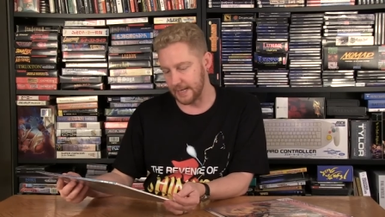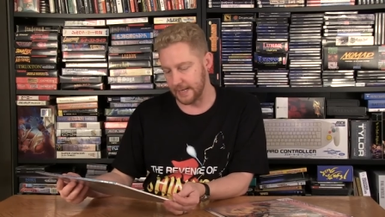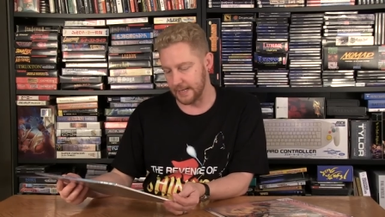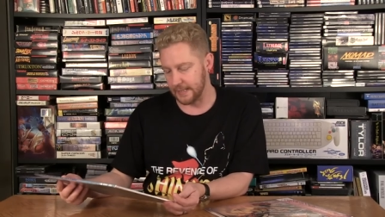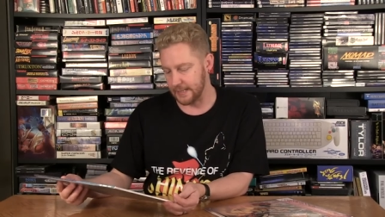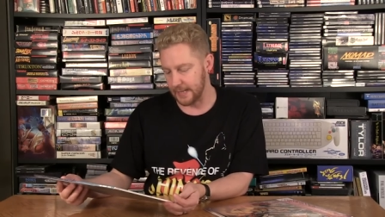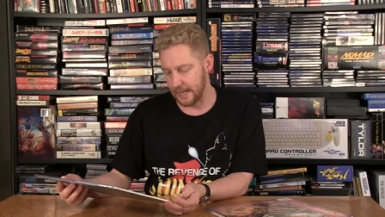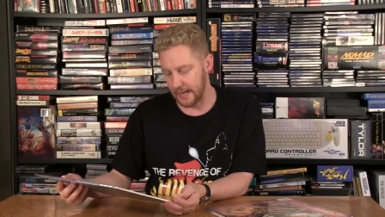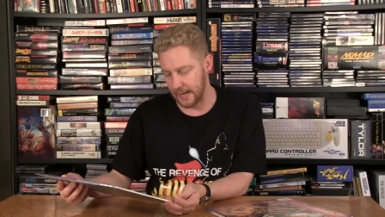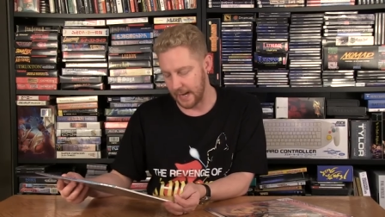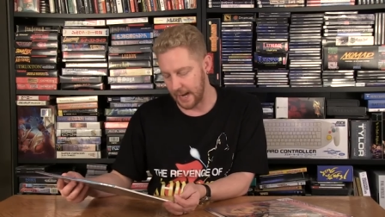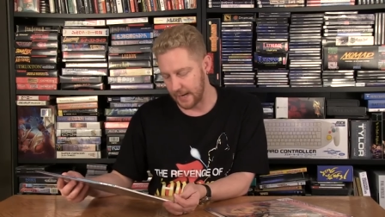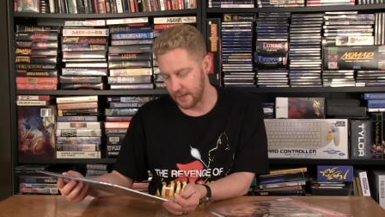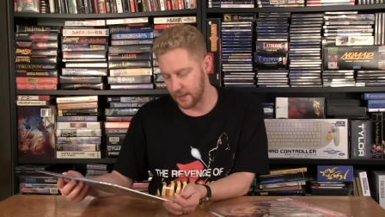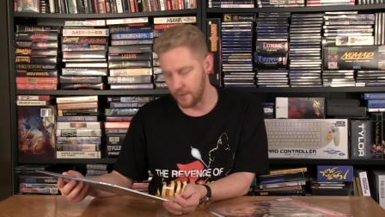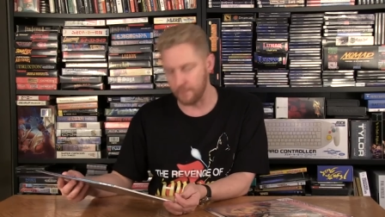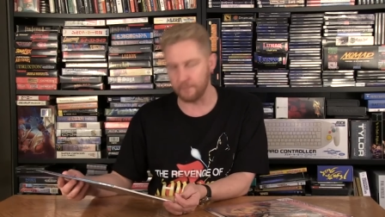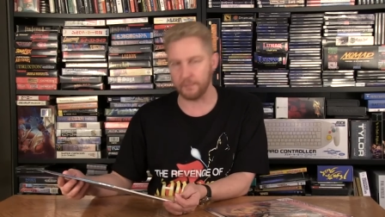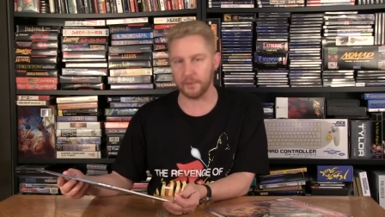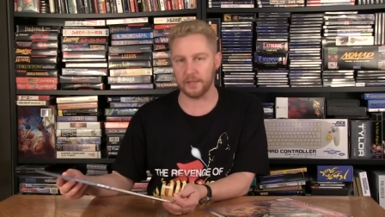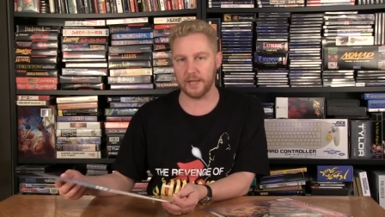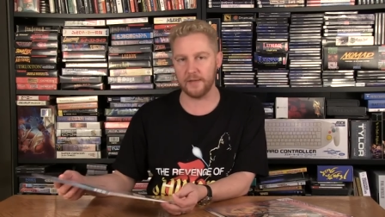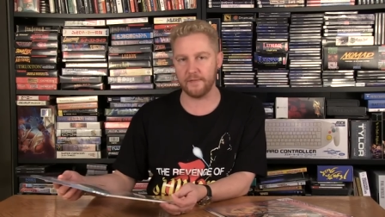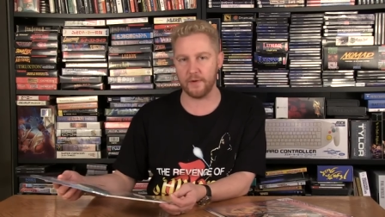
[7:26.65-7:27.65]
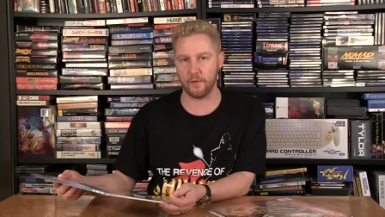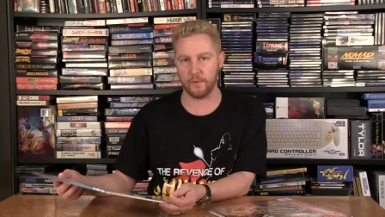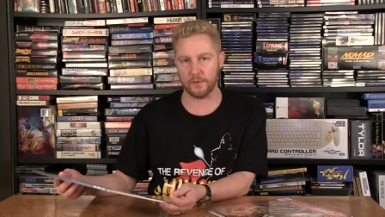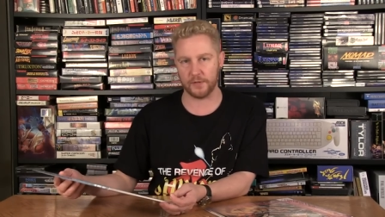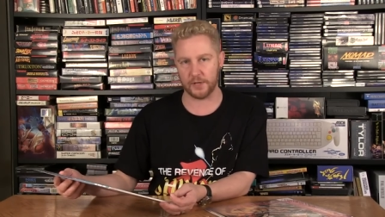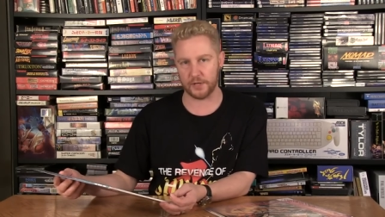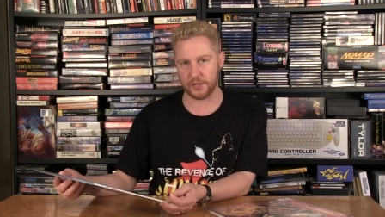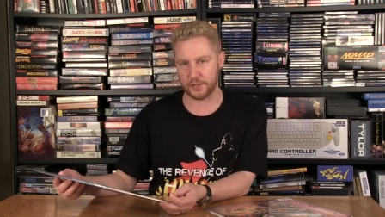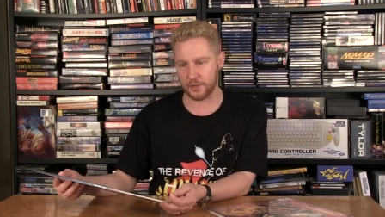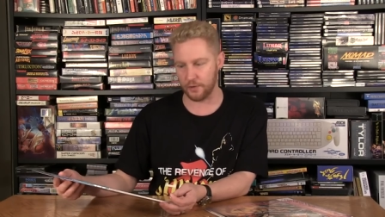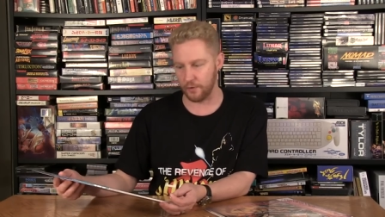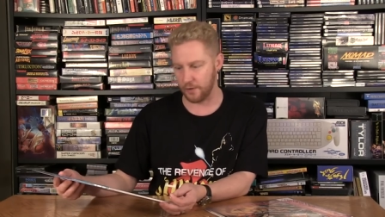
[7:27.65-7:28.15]
And uh, I couldn't believe it when
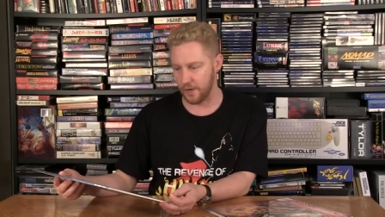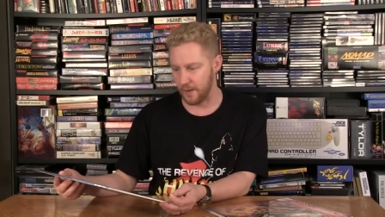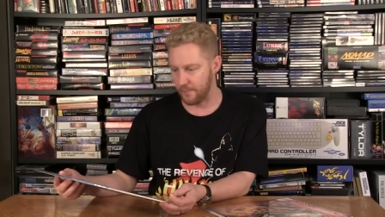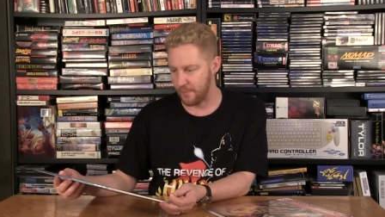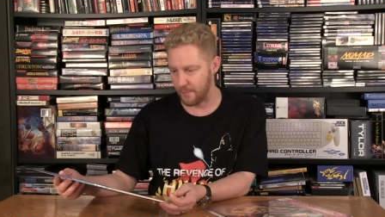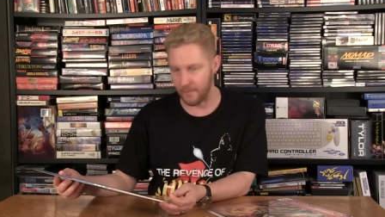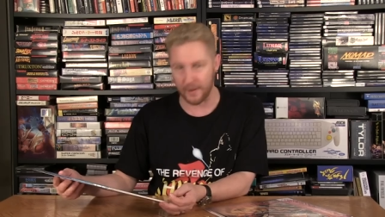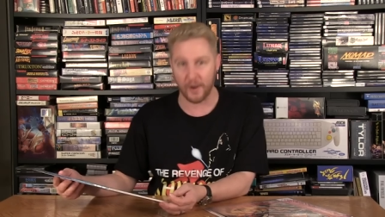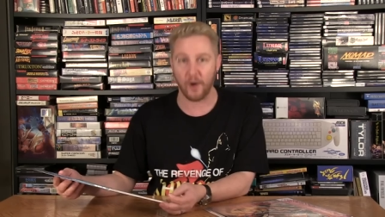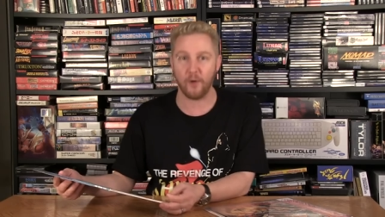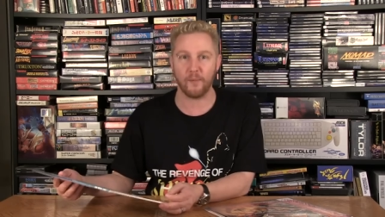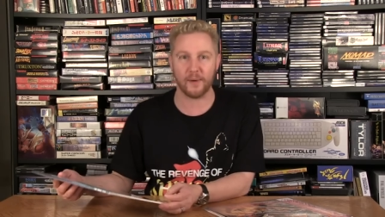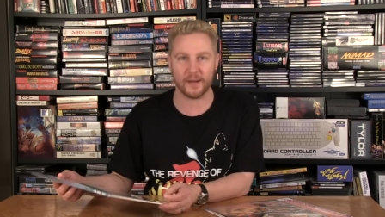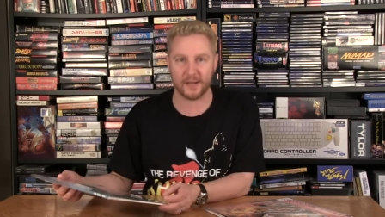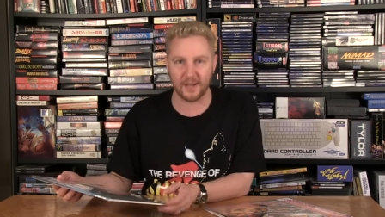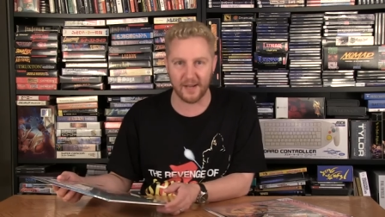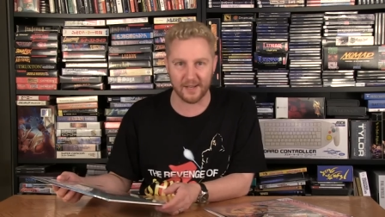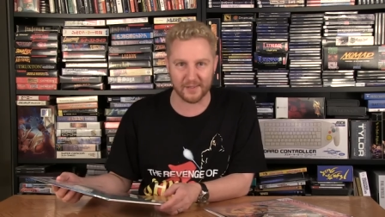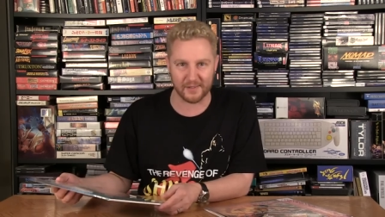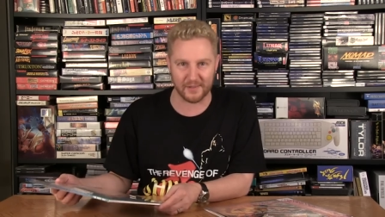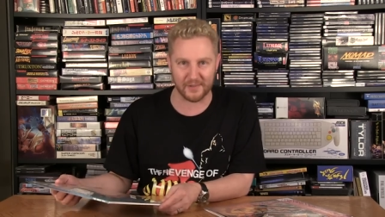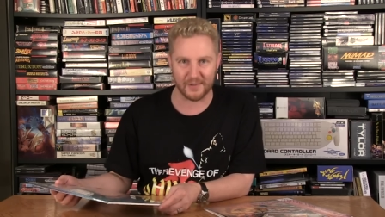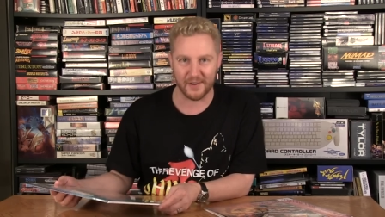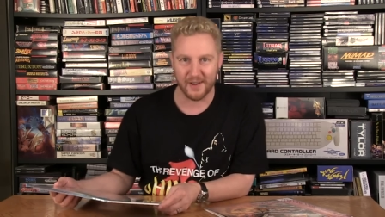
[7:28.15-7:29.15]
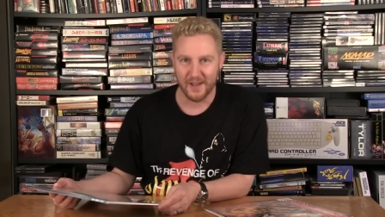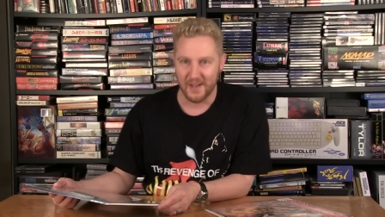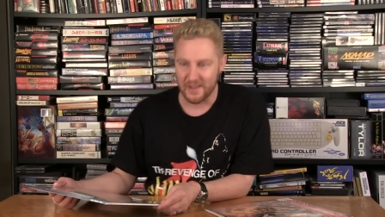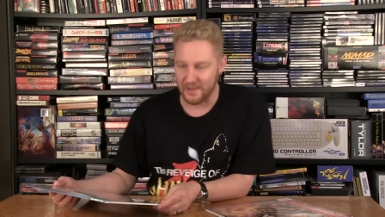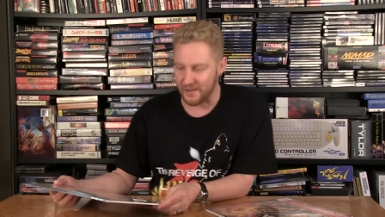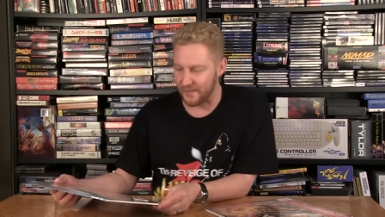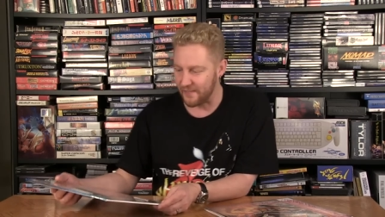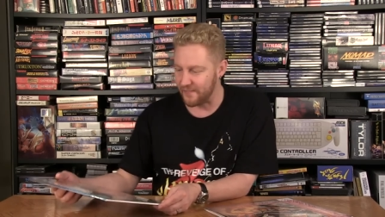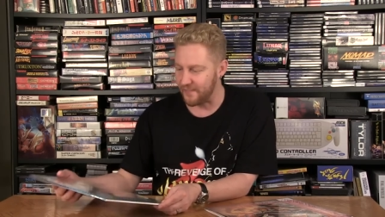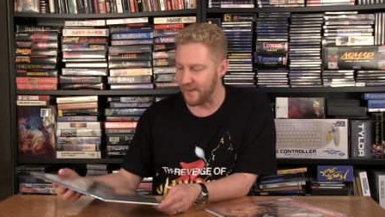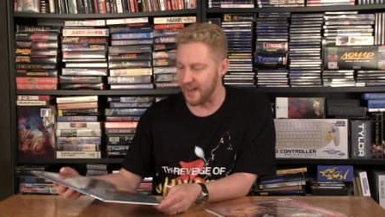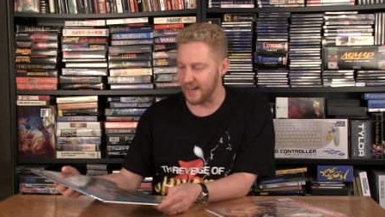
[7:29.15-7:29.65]
they showed up. I'm like, oh my God, they're,
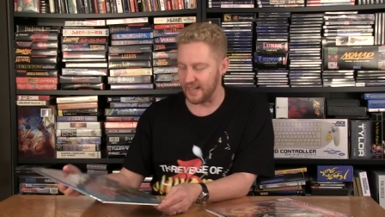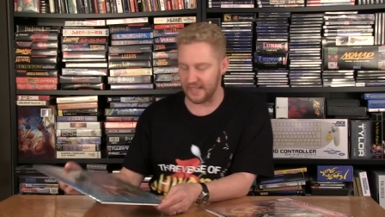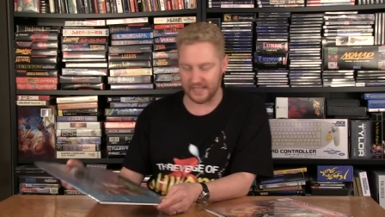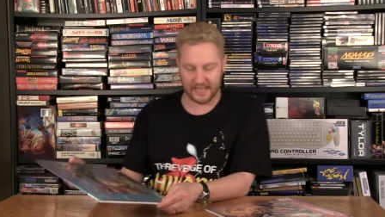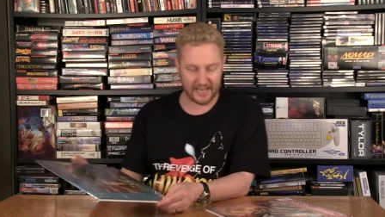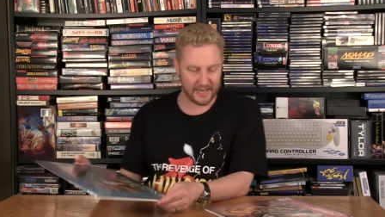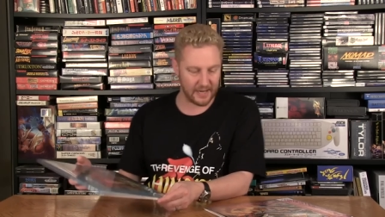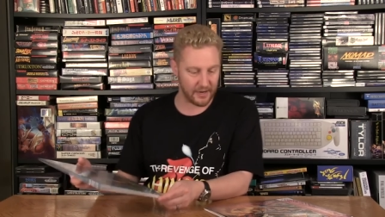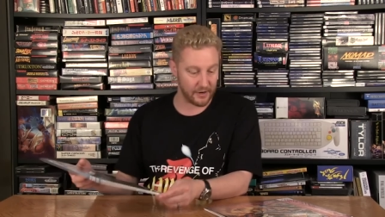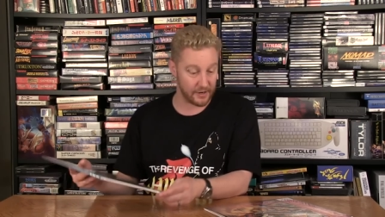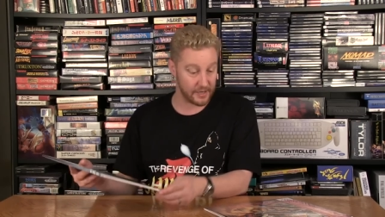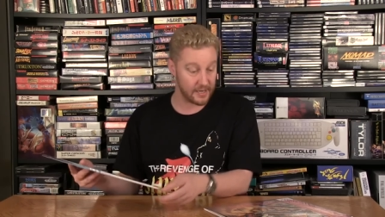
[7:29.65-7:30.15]
they're finally here.